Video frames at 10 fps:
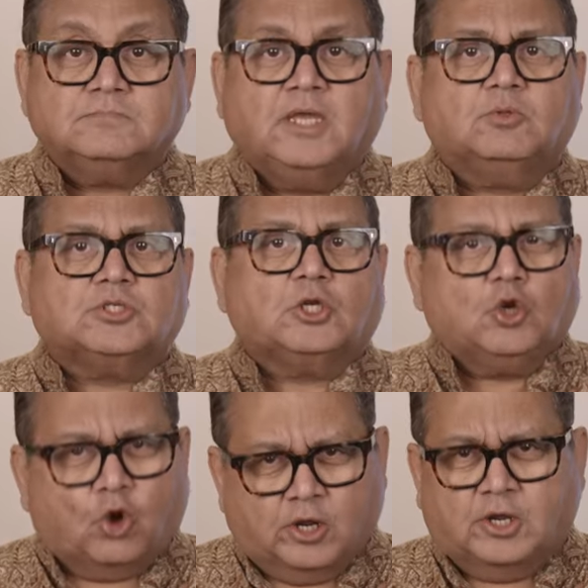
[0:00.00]
He was a
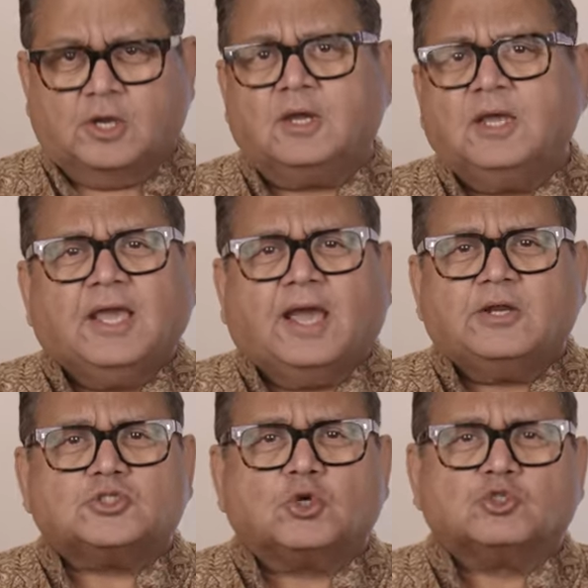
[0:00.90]
lawyer
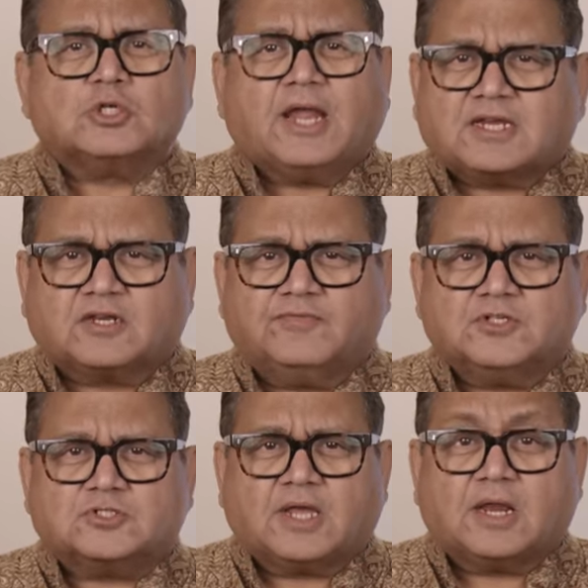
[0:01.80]
and a social
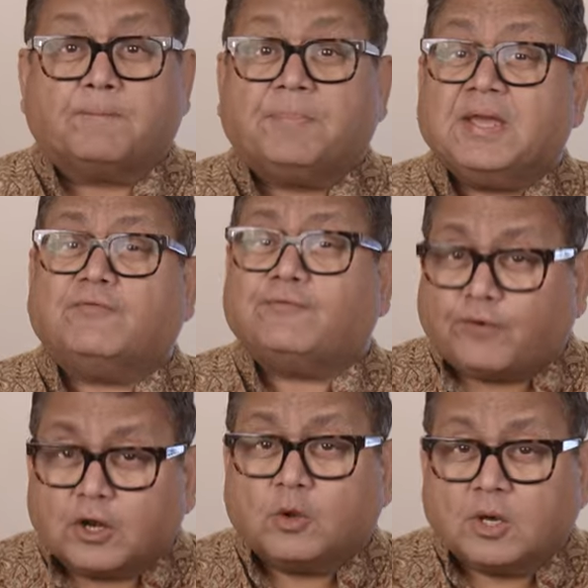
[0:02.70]
activist and a big
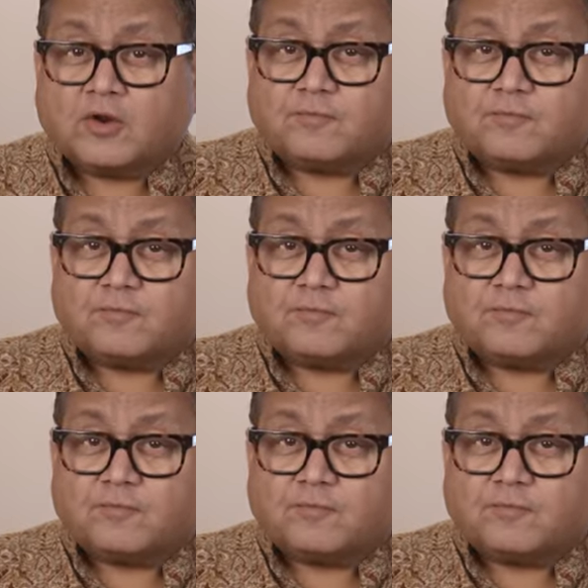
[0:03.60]
follower